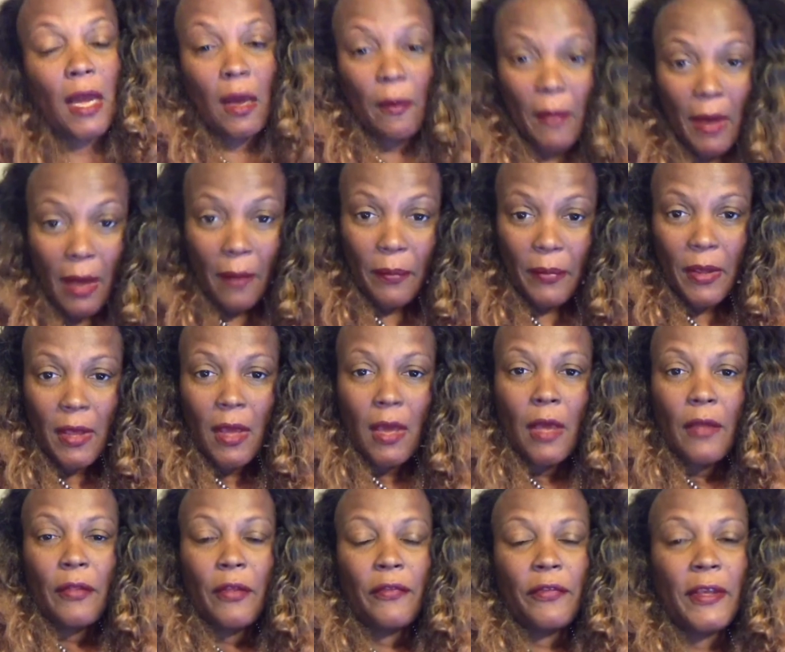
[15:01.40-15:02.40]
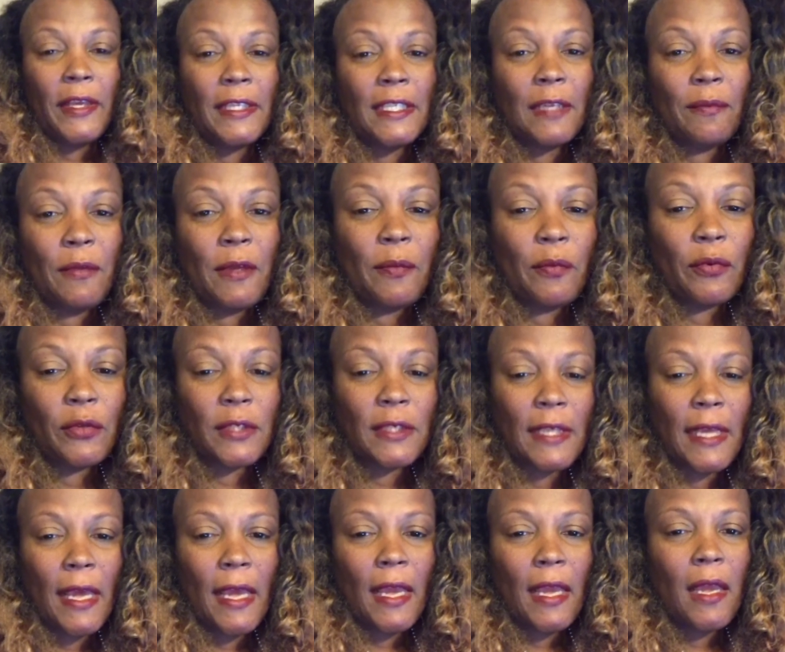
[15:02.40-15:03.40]
come up, the things that people
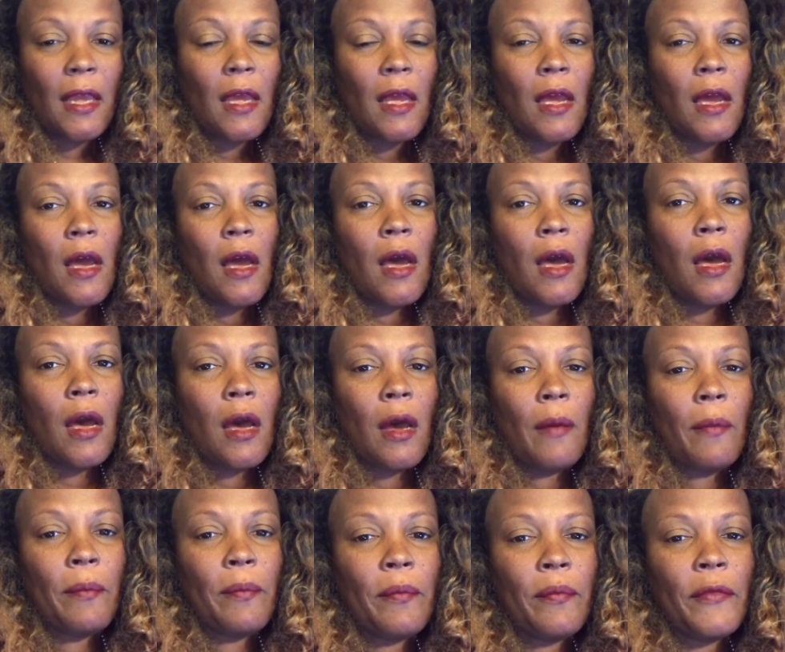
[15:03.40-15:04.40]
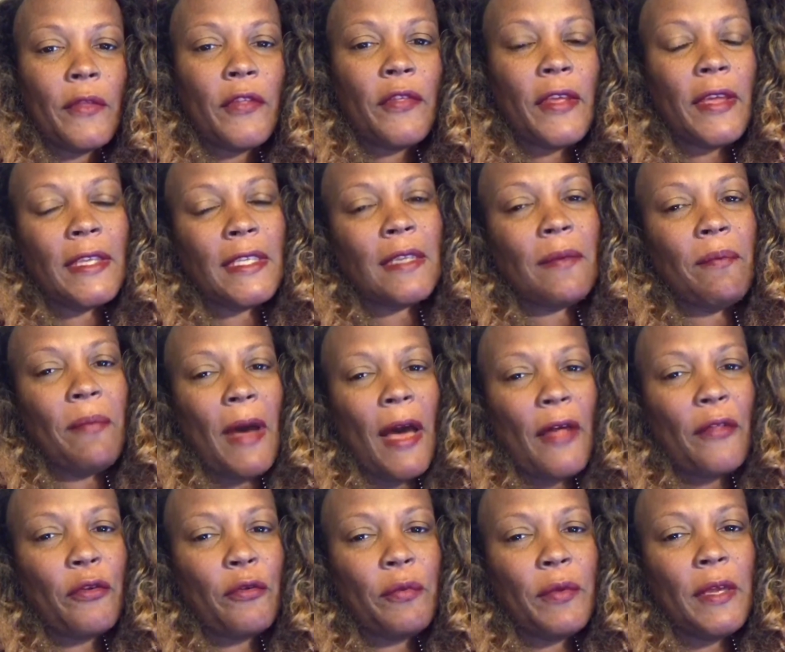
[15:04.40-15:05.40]
say, the things that
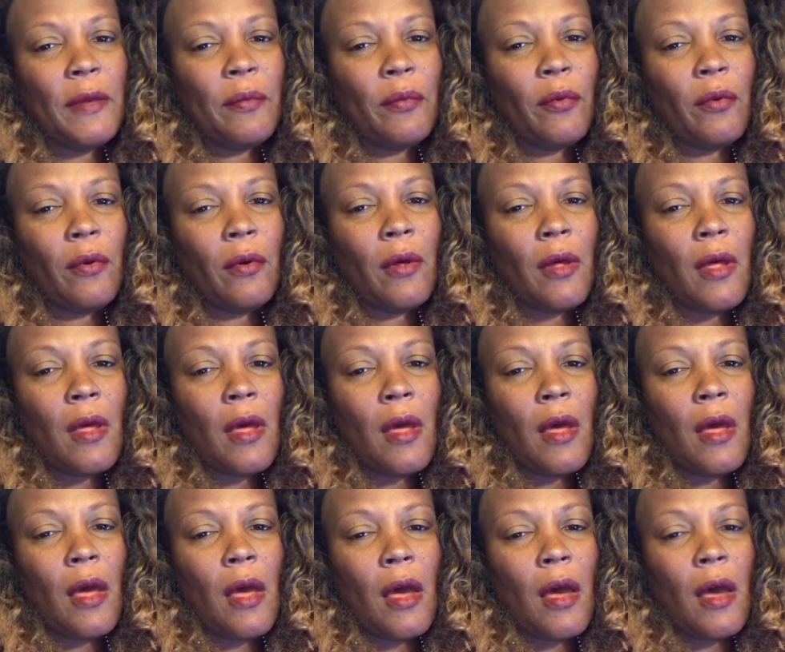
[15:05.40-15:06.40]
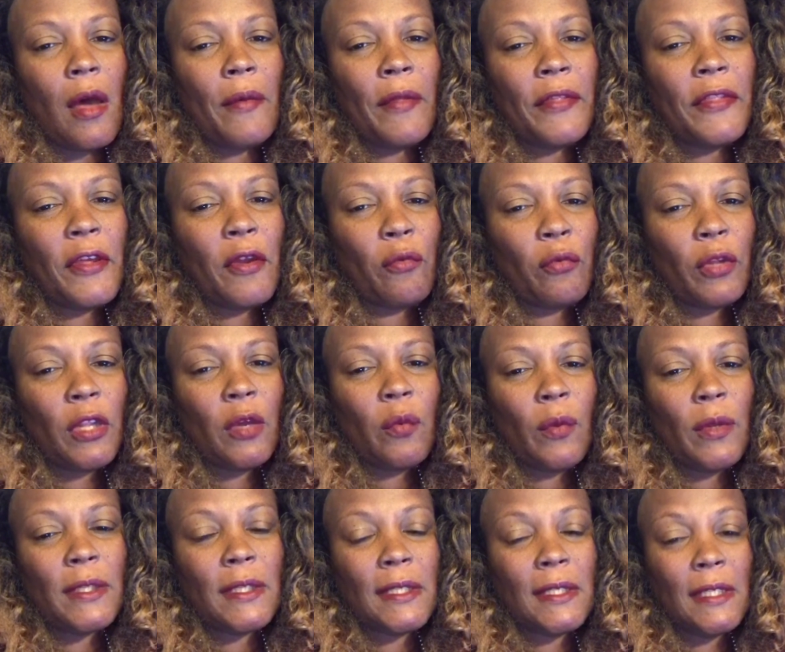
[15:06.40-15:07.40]
bother people, that they really
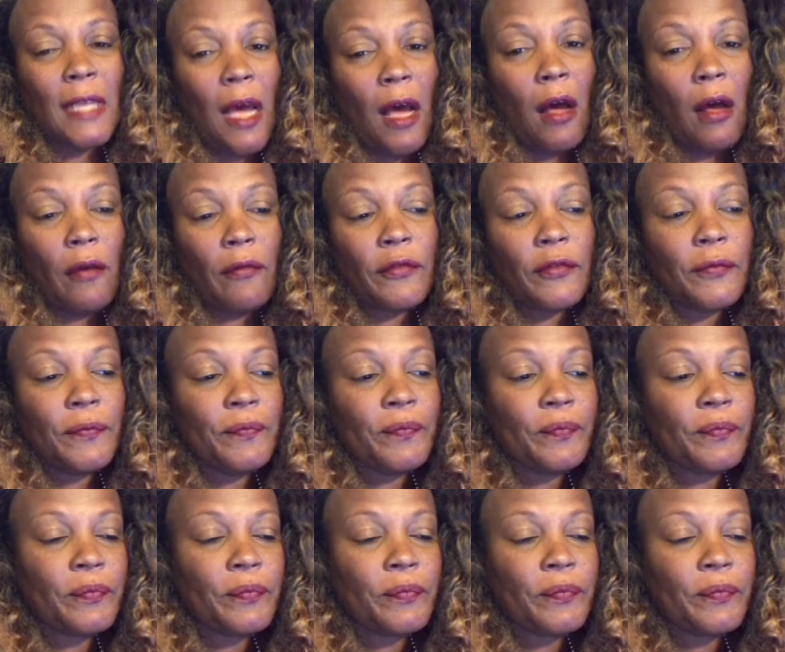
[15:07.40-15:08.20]
want solved.